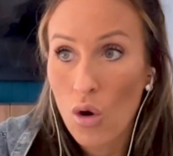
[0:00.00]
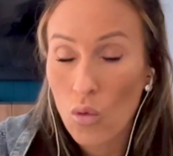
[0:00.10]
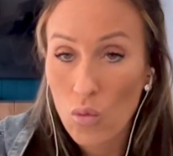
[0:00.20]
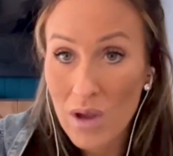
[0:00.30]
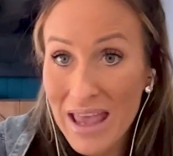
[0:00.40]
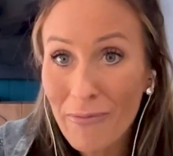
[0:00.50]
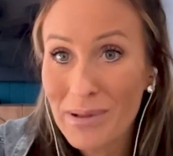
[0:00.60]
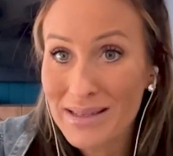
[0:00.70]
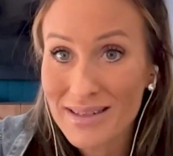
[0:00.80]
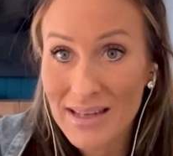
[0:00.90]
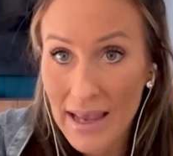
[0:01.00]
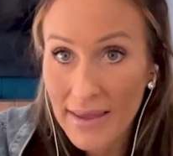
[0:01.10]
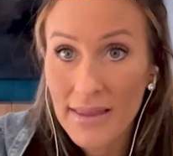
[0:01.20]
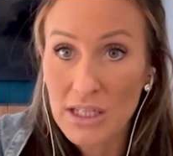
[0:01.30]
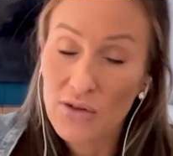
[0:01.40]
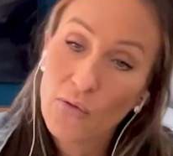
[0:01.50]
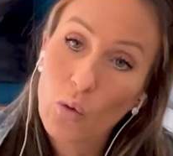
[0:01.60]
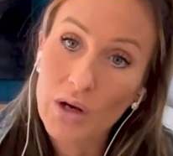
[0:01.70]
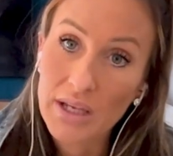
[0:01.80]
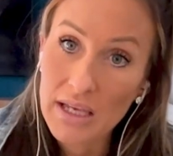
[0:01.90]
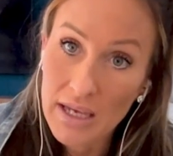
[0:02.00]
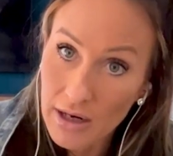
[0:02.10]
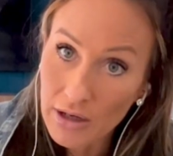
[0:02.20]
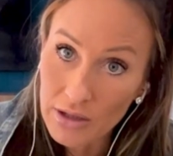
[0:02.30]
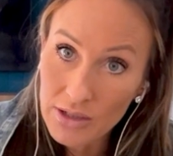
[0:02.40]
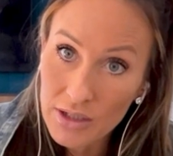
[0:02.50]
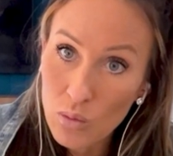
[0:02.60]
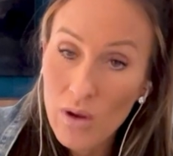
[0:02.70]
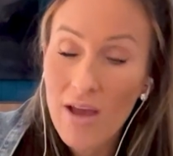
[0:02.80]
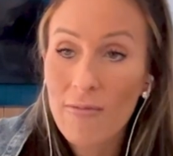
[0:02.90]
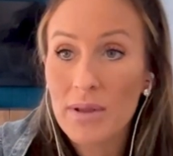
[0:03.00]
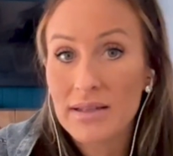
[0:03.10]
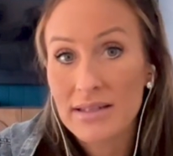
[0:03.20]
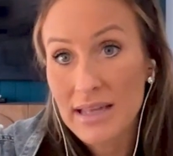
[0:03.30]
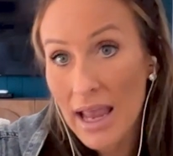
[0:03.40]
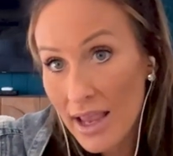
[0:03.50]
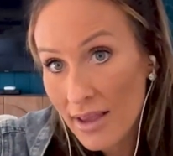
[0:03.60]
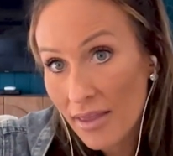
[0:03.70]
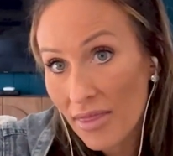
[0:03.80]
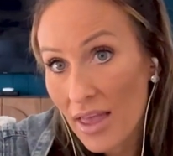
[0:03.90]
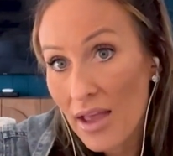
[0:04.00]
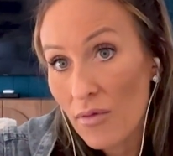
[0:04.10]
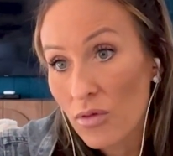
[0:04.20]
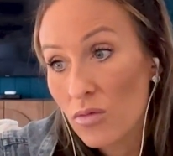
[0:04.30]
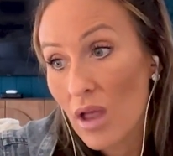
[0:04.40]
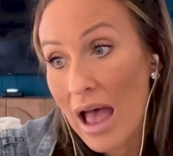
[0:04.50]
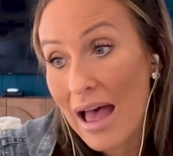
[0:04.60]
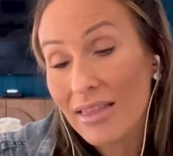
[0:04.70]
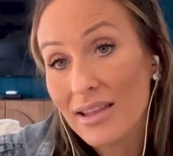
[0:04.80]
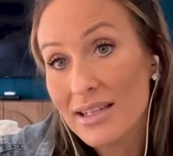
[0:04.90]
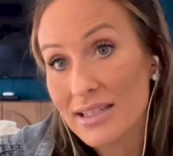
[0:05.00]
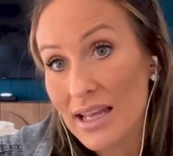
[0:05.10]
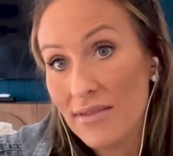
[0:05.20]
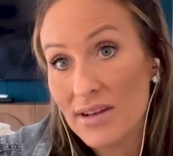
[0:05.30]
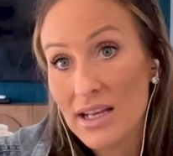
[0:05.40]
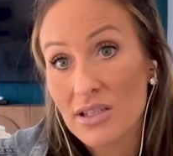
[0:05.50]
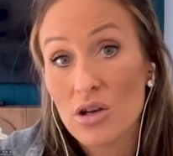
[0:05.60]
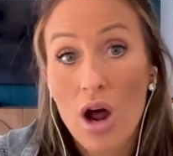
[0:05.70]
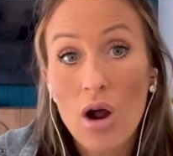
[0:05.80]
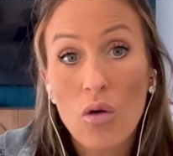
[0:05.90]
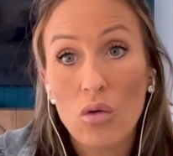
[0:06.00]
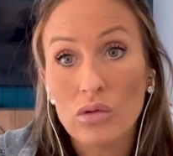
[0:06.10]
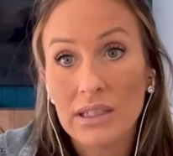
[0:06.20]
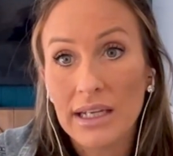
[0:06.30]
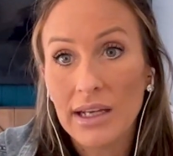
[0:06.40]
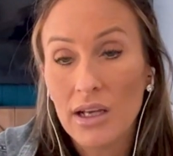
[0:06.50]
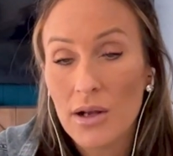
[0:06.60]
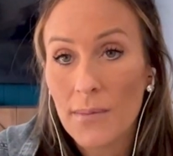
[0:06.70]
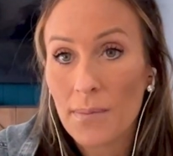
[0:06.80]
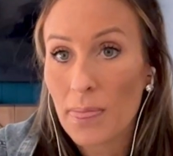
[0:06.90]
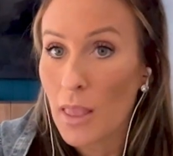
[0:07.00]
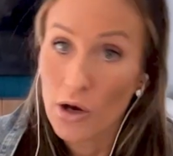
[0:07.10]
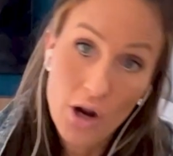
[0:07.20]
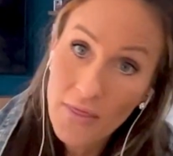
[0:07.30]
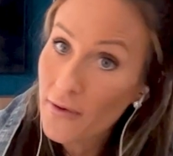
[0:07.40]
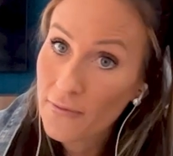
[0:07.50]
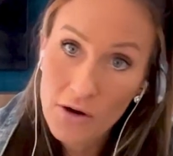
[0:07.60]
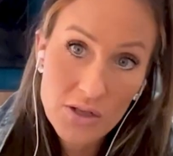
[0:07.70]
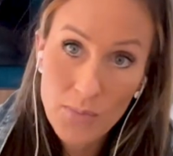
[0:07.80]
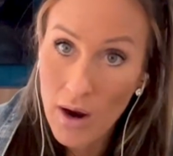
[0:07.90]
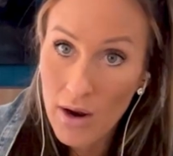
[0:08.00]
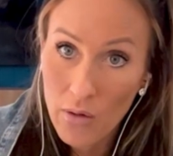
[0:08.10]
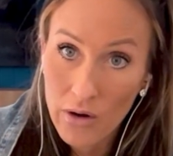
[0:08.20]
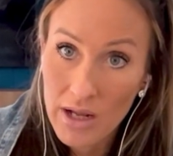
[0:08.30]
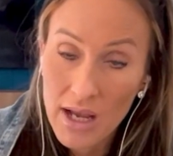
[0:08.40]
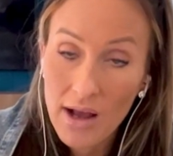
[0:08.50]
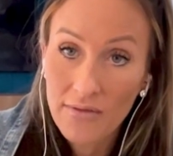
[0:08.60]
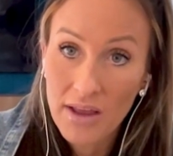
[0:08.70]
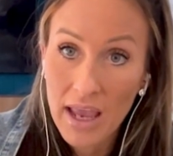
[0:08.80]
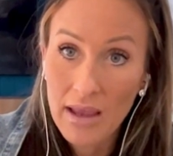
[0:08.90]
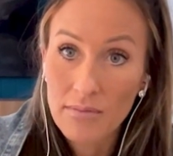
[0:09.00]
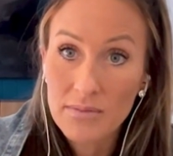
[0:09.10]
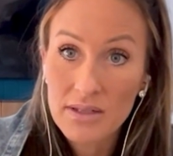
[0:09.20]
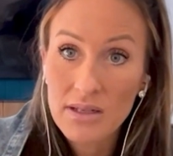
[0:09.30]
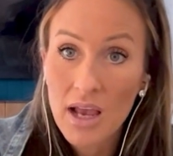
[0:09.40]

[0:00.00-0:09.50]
we have been saying this for years. We have been saying that athlete safety is not the first priority of the games.